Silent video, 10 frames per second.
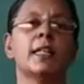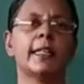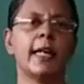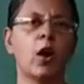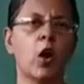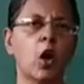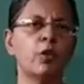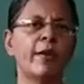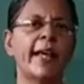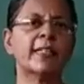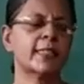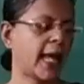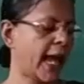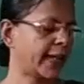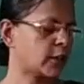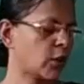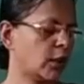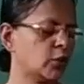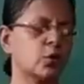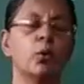They always act
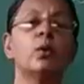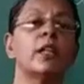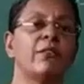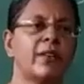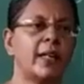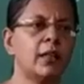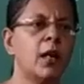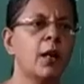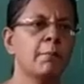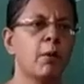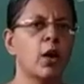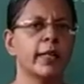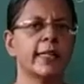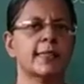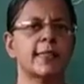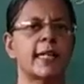on two different bodies.